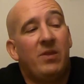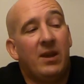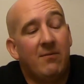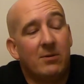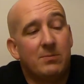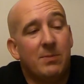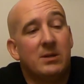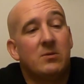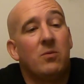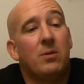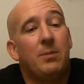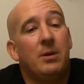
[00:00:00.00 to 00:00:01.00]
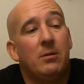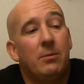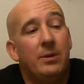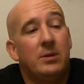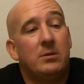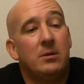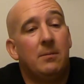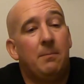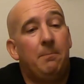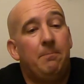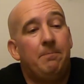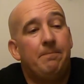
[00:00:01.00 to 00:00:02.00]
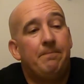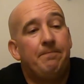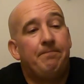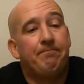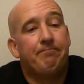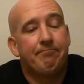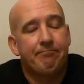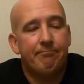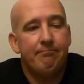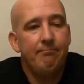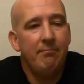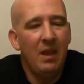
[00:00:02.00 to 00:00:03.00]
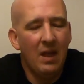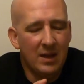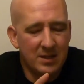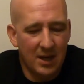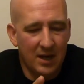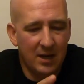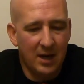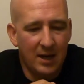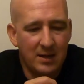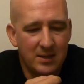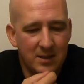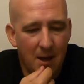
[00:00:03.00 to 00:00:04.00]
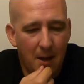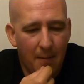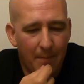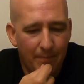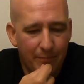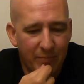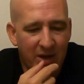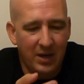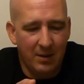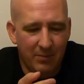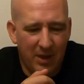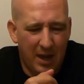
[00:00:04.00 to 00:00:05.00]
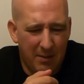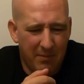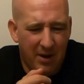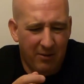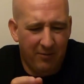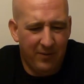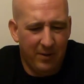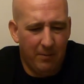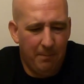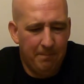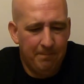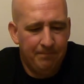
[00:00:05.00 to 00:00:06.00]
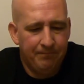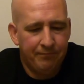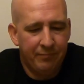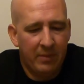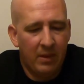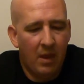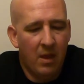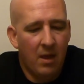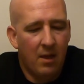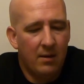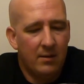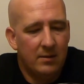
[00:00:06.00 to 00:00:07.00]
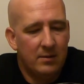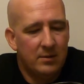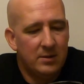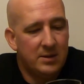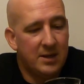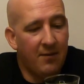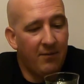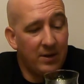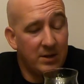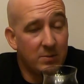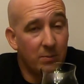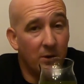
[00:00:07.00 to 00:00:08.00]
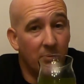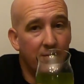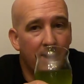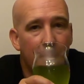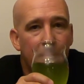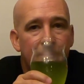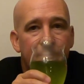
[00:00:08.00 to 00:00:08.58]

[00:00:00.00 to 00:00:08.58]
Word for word: Flavor's messing with me a little bit too. It's got a nice um, medium light mouthfeel. It's definitely smooth.